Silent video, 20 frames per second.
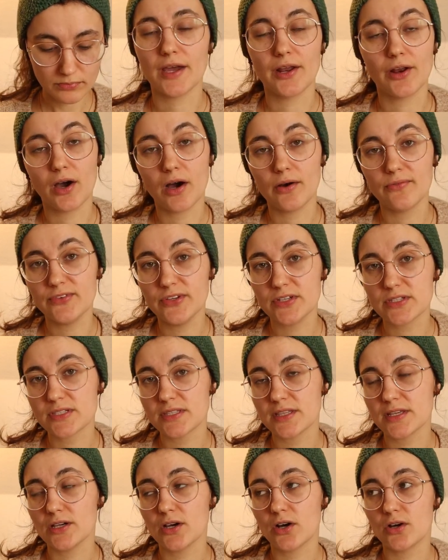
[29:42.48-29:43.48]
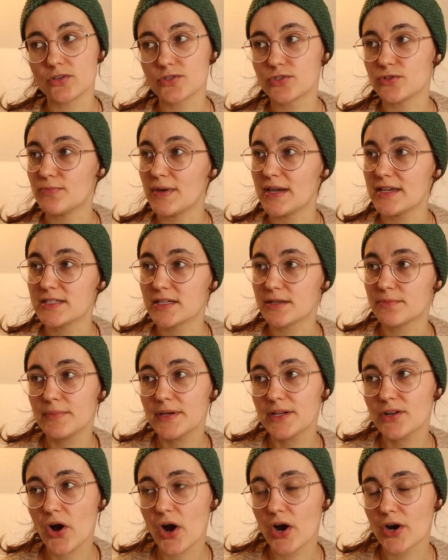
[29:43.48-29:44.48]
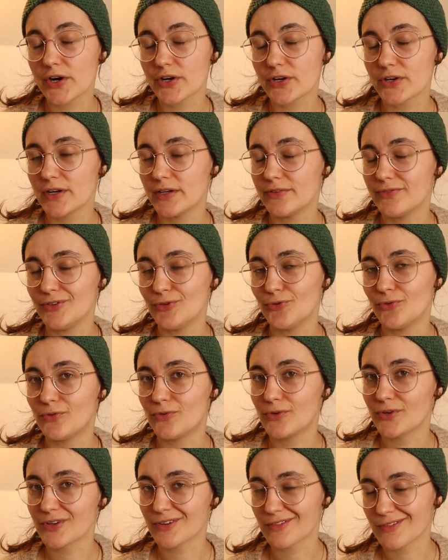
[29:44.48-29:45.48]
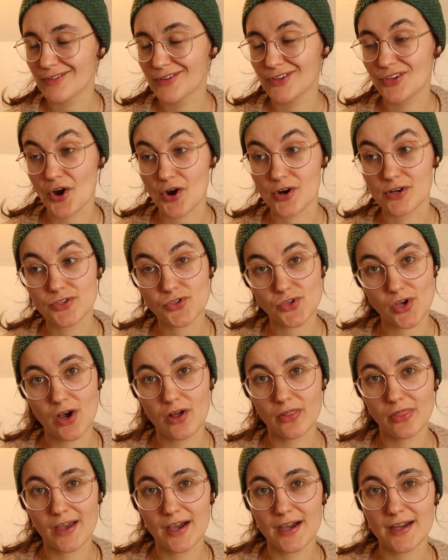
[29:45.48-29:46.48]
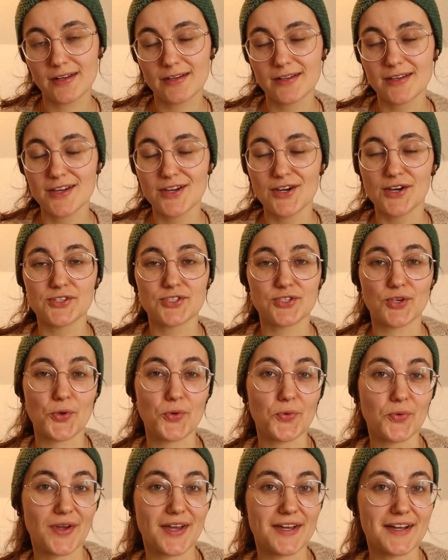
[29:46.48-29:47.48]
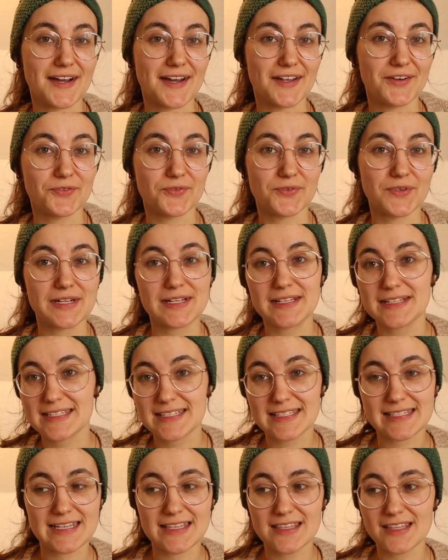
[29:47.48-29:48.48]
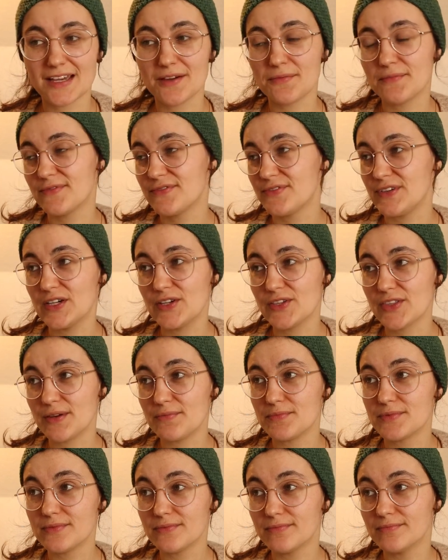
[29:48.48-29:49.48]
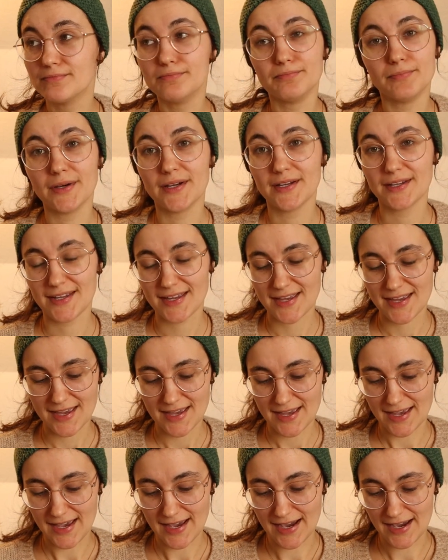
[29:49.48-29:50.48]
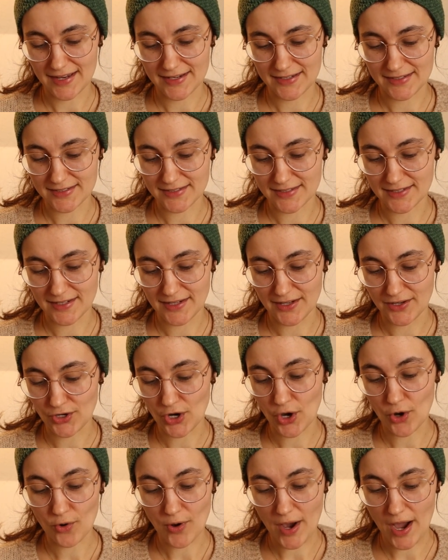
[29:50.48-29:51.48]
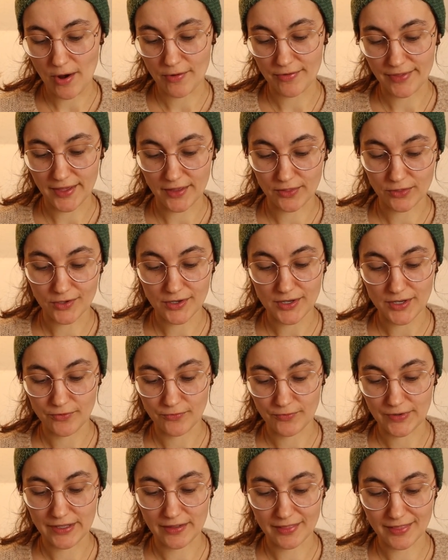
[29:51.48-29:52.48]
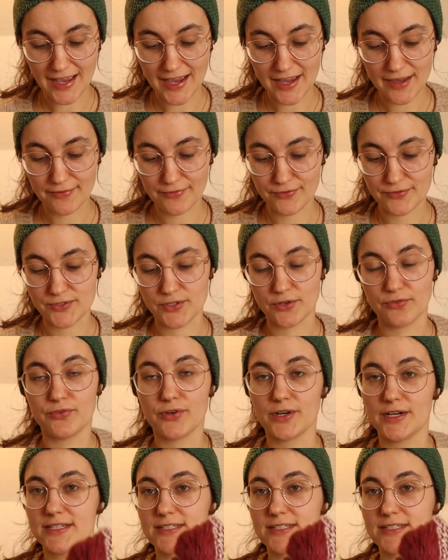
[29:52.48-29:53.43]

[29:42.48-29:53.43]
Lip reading: It obviously also makes it a bit harder if you order yarns online, so you can't see them, feel them, and know how they look in real life. So for